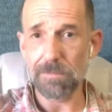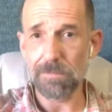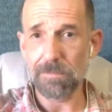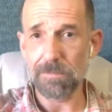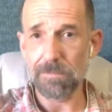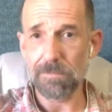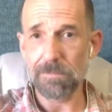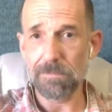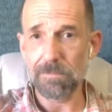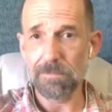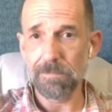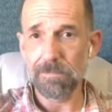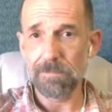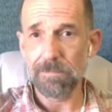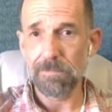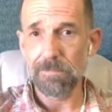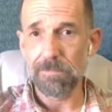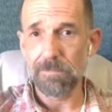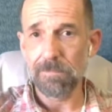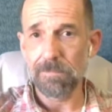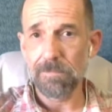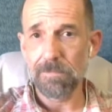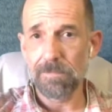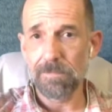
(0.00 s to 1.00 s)

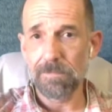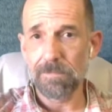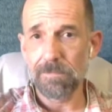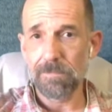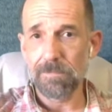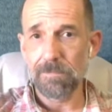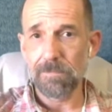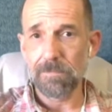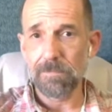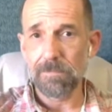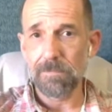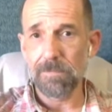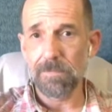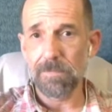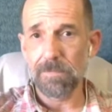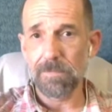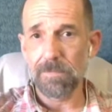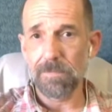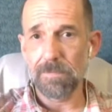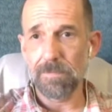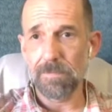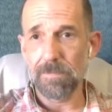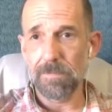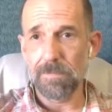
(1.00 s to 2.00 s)

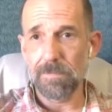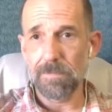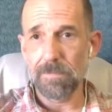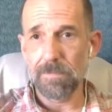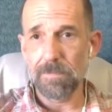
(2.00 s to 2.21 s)
Nobody speaks.